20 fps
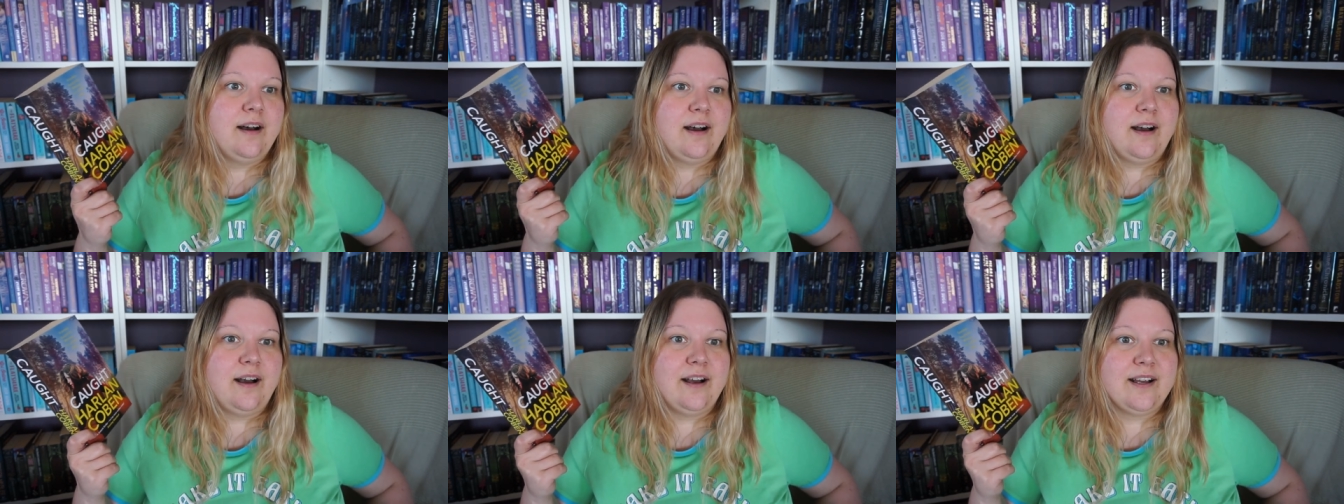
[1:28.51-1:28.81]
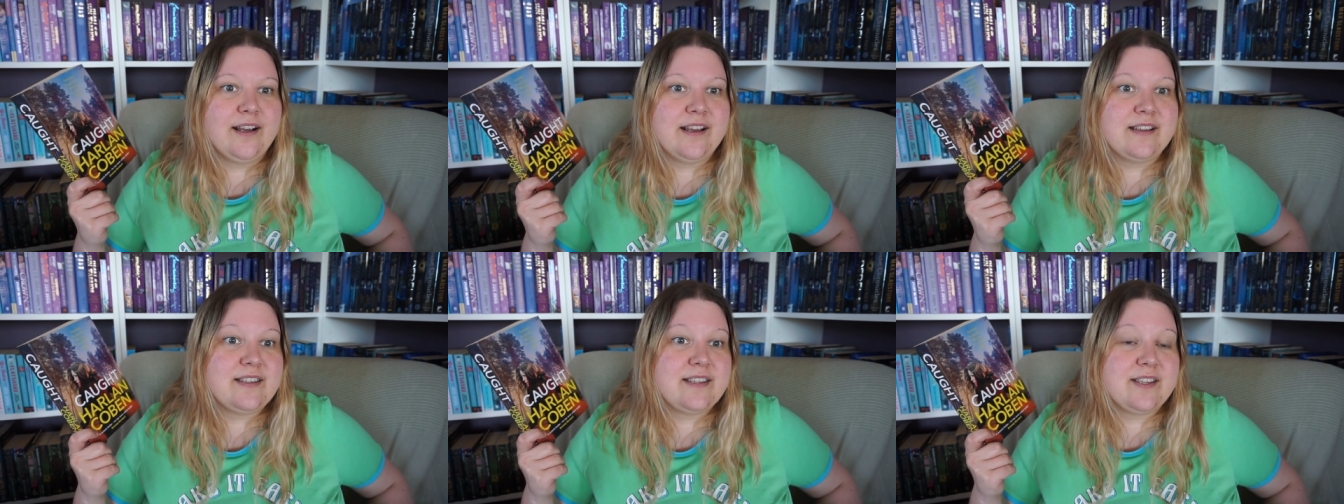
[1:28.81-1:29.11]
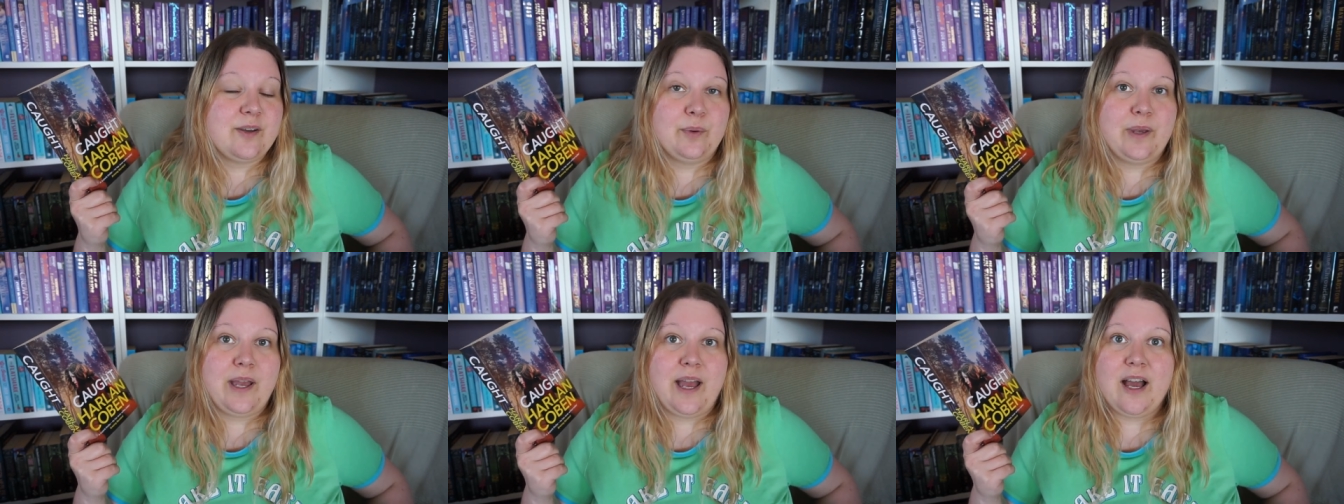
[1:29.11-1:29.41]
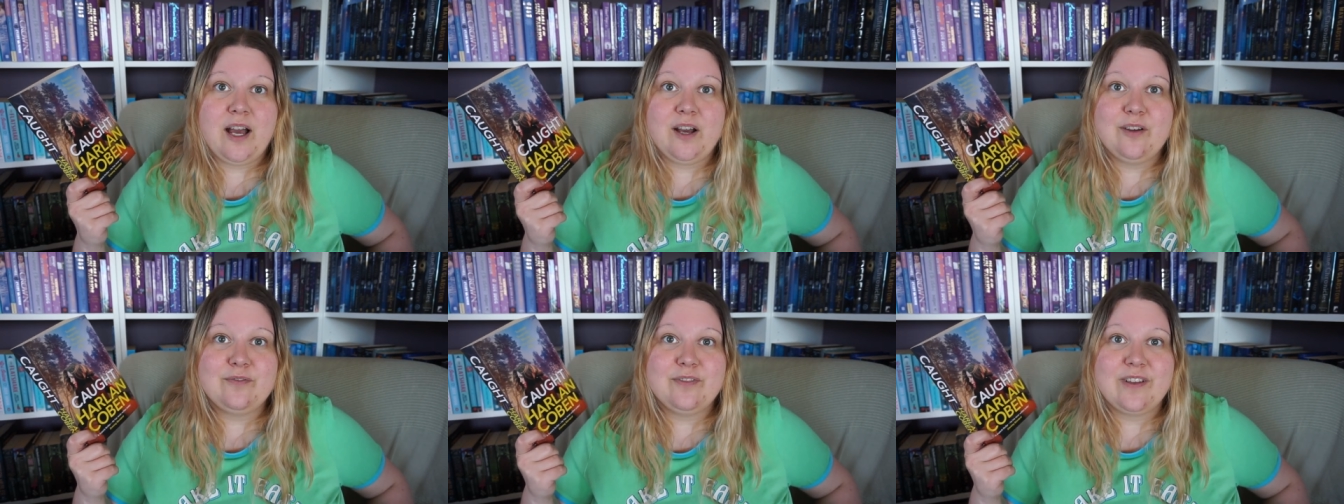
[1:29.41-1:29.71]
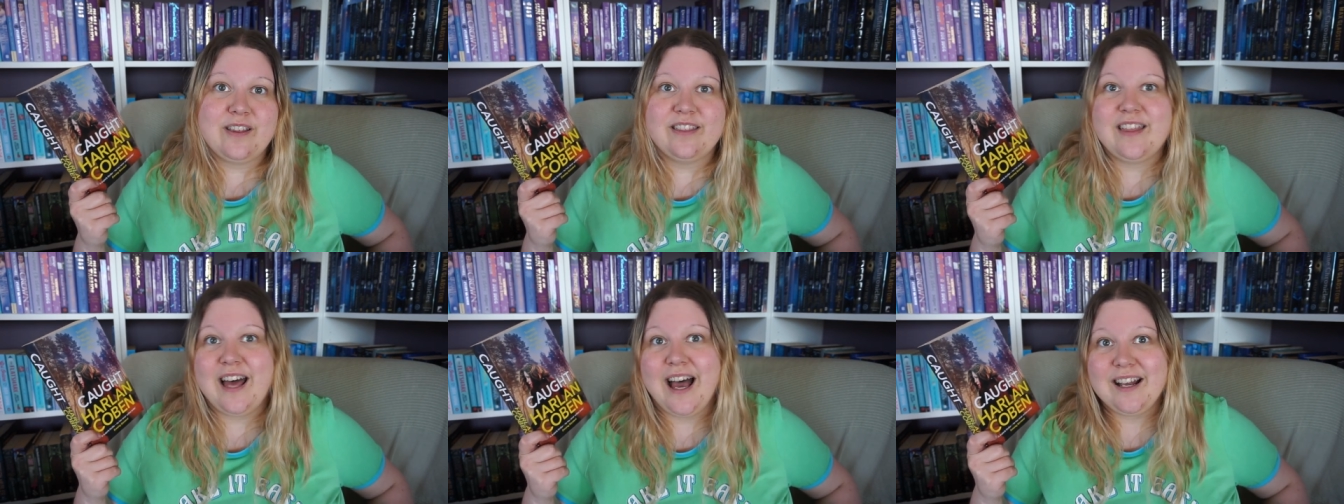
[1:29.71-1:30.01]
Uh, so we have
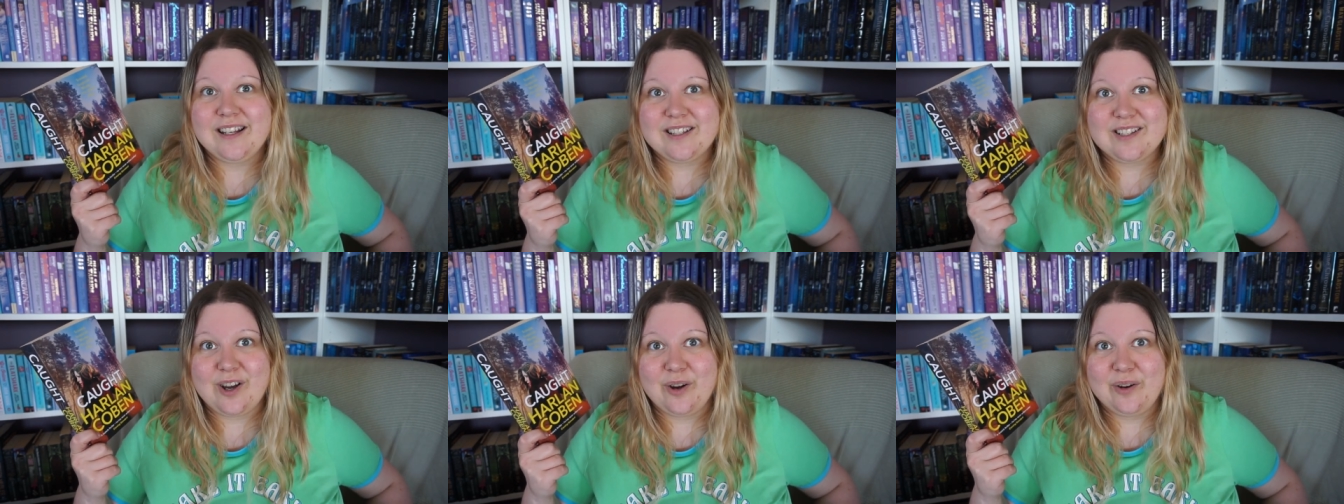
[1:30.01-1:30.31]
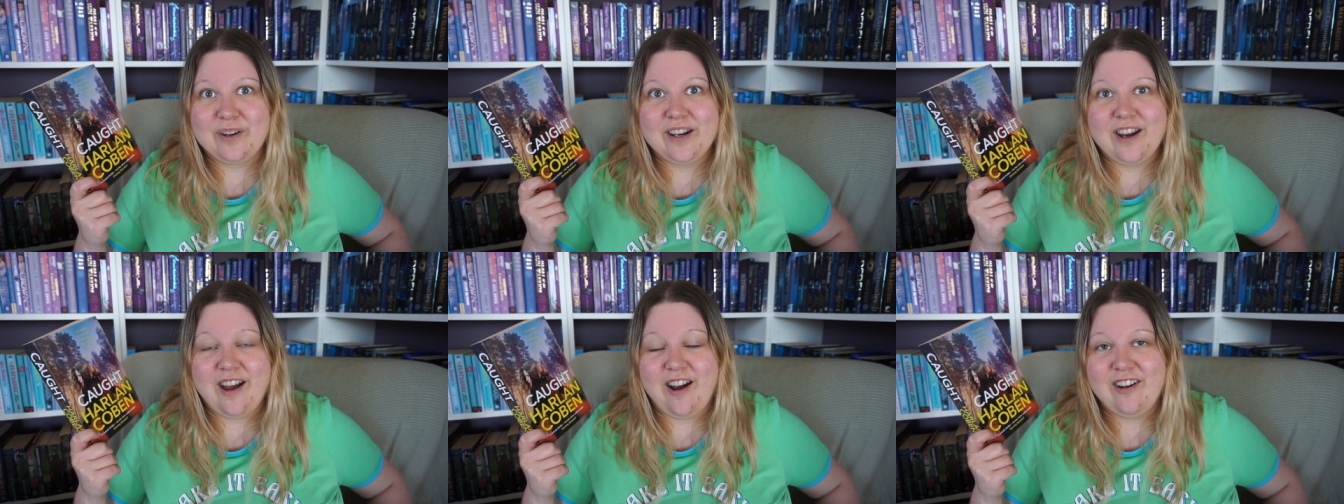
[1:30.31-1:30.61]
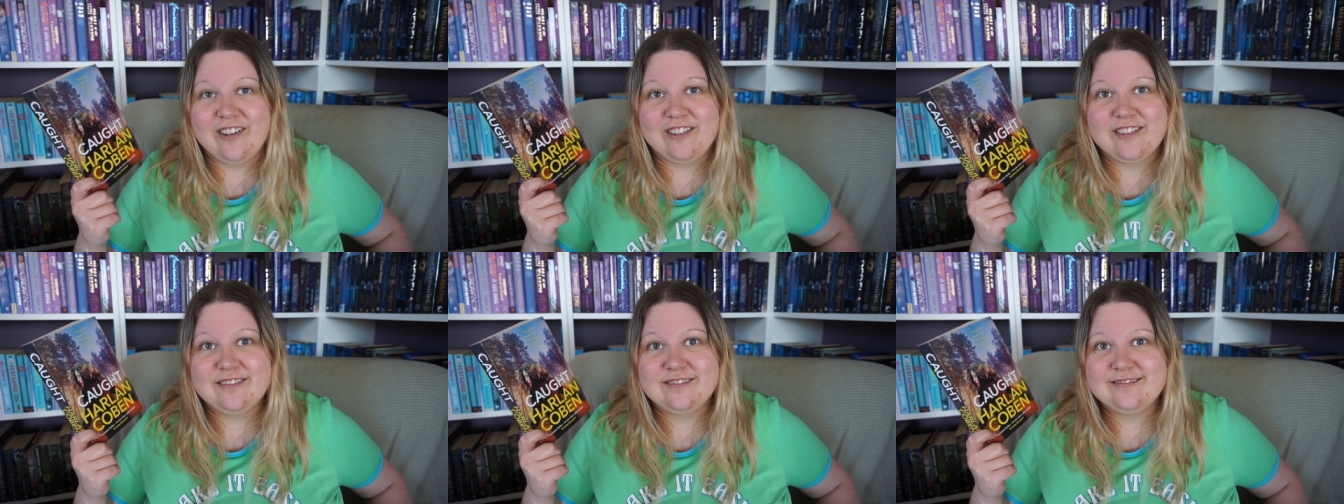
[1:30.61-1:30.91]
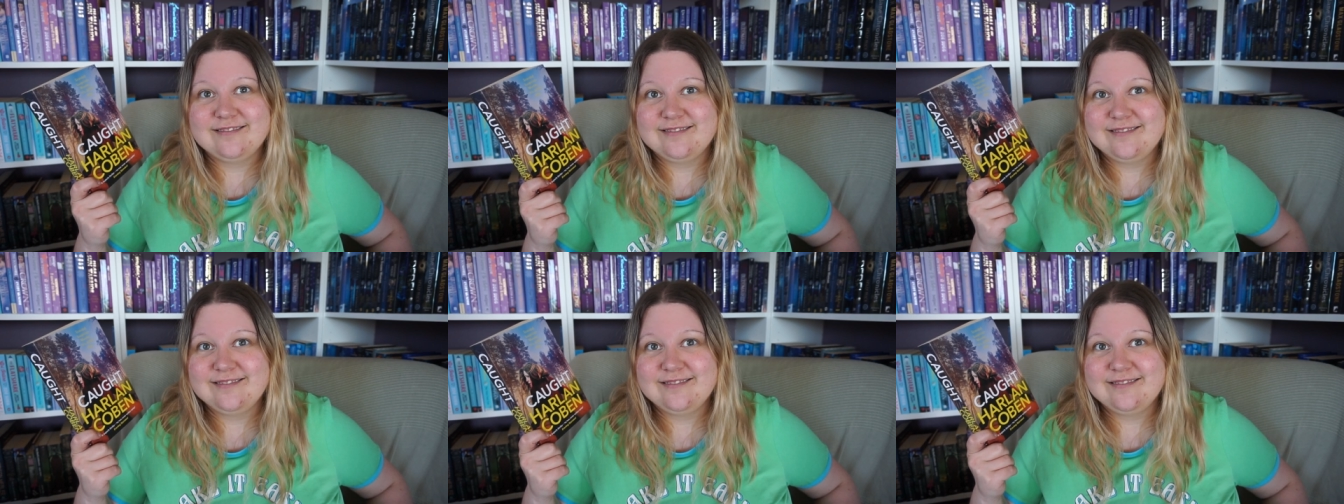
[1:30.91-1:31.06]
that going on,